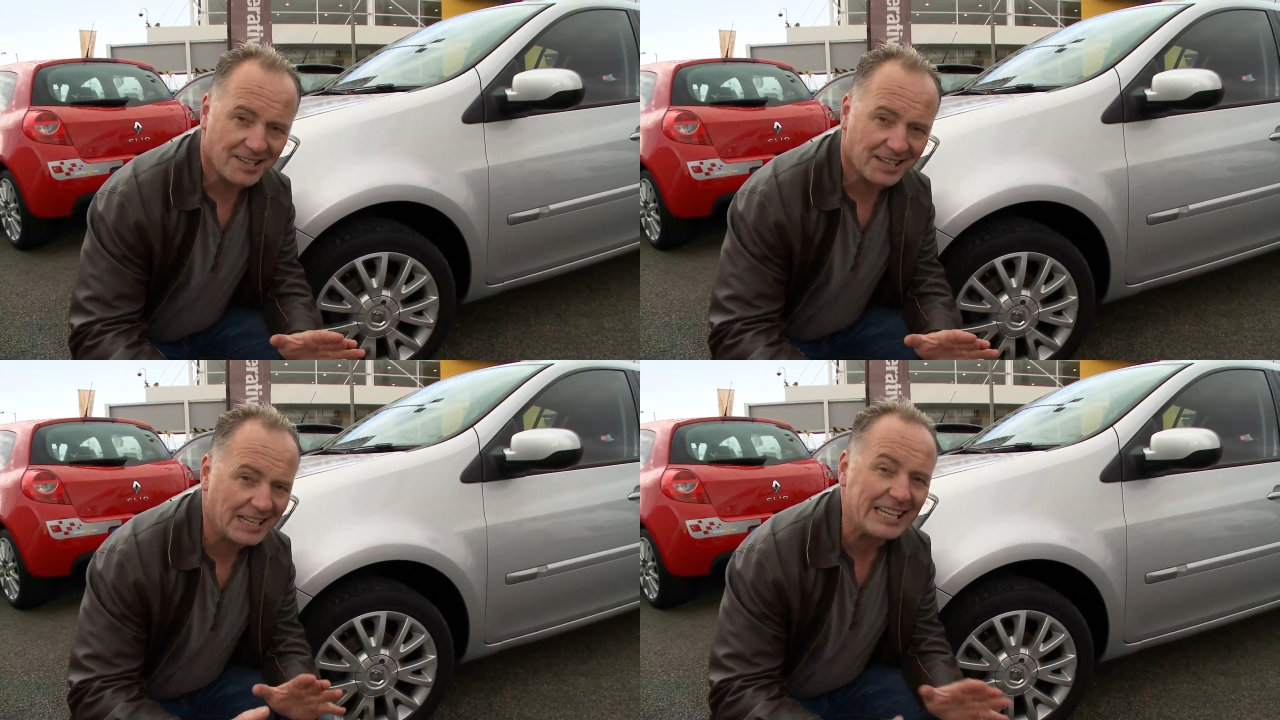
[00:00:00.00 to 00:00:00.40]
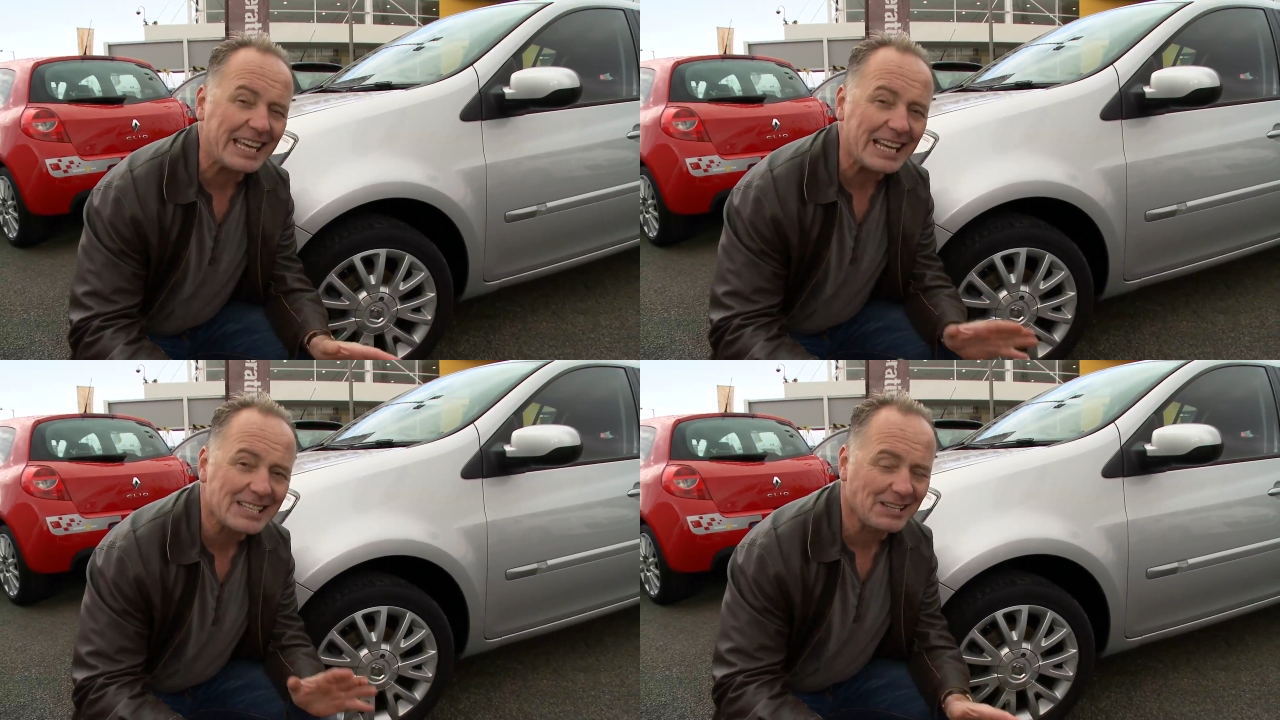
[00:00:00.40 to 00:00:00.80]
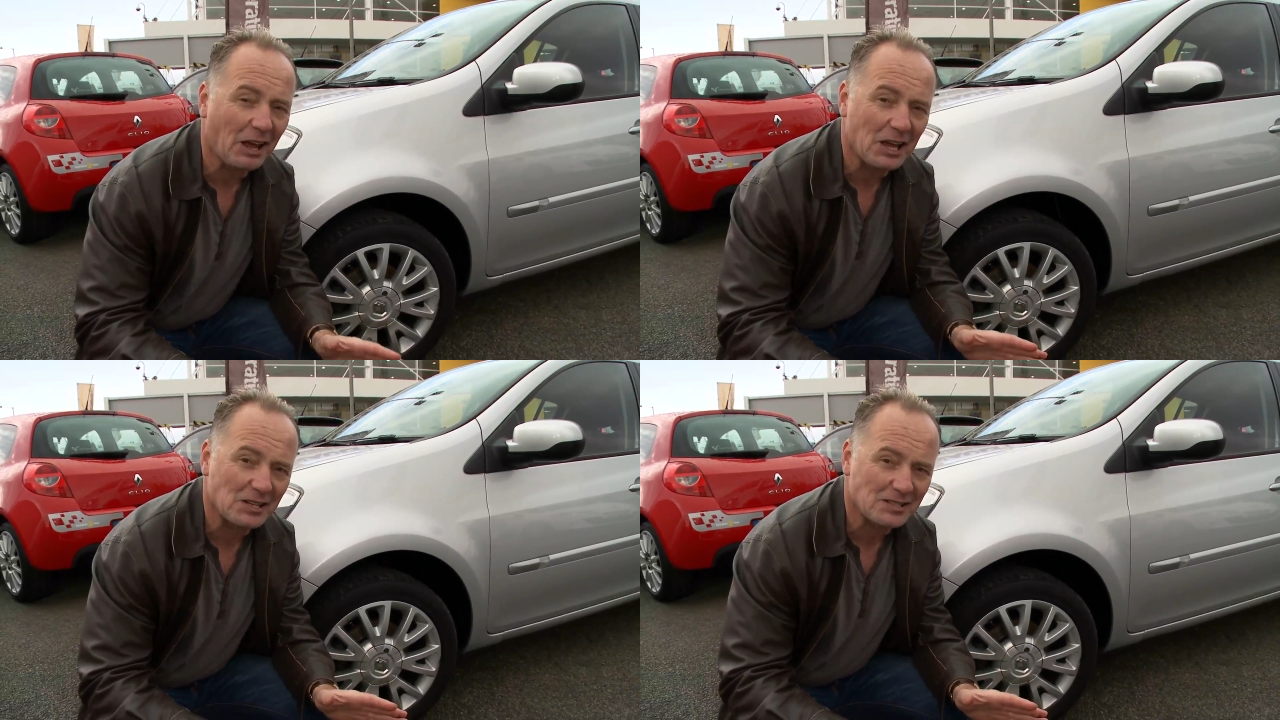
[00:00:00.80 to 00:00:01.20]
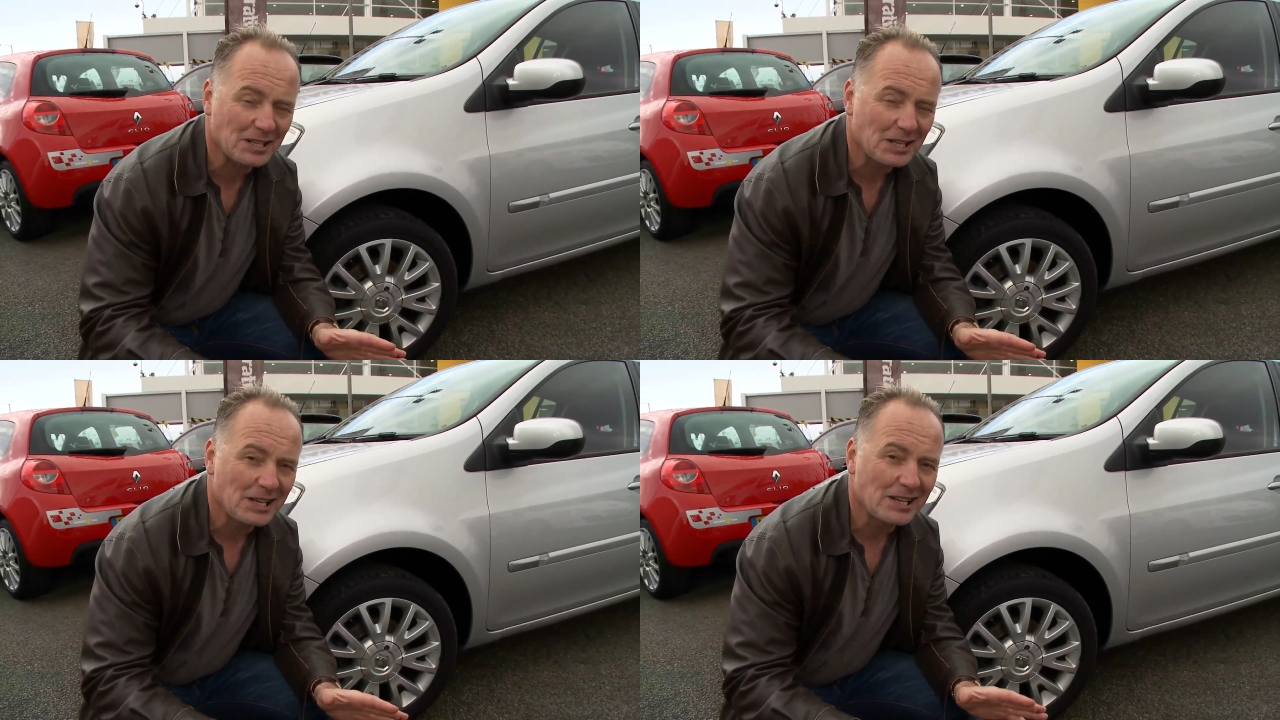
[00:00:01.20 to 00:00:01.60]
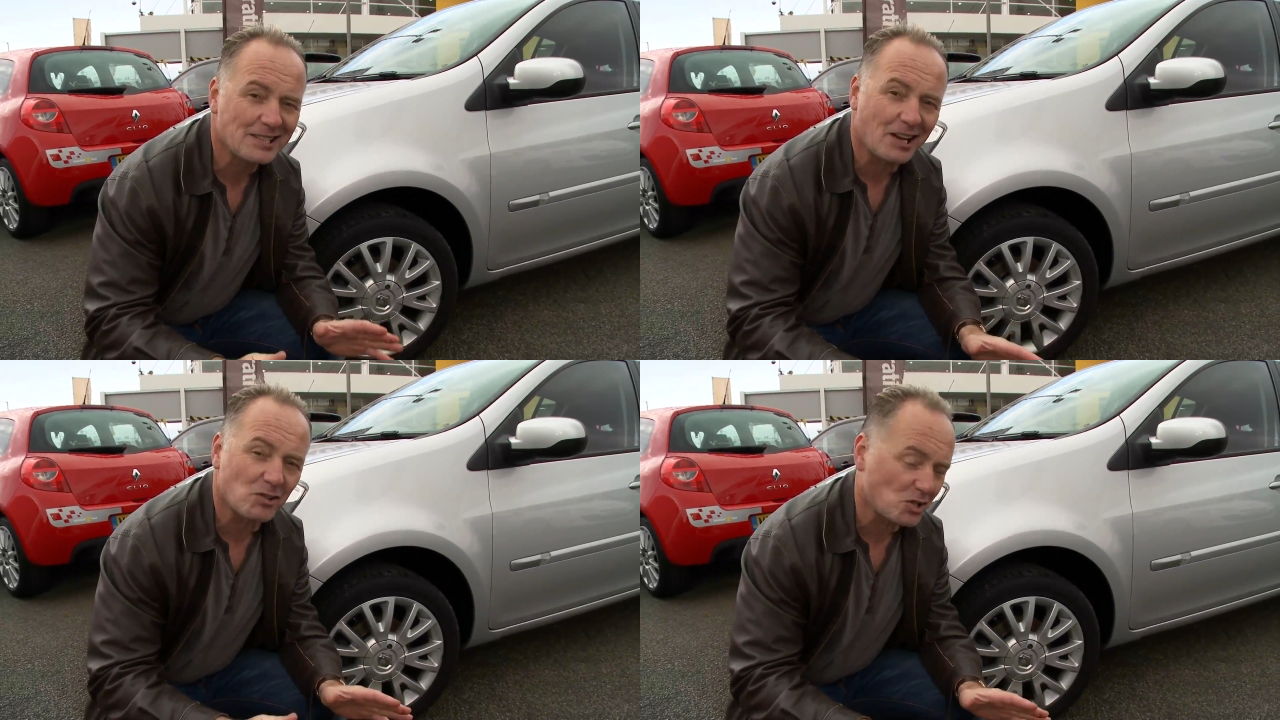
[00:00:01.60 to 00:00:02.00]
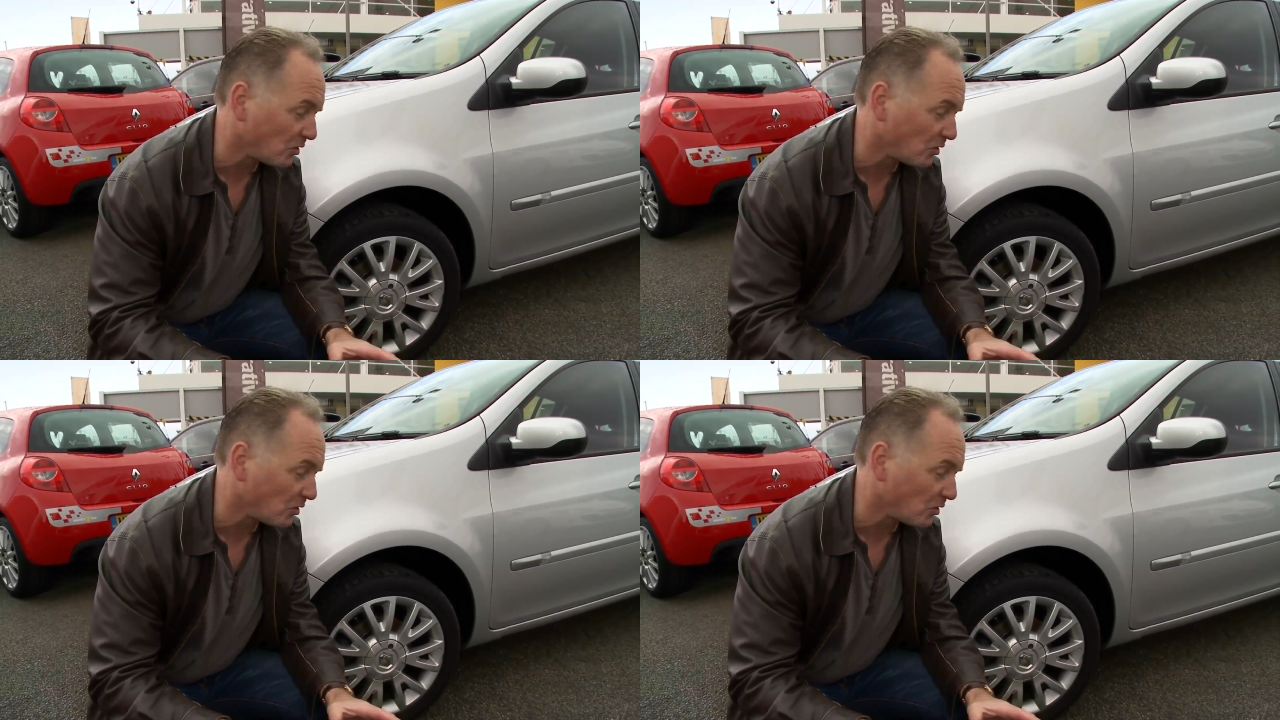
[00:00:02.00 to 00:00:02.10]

Kicking tyres tells you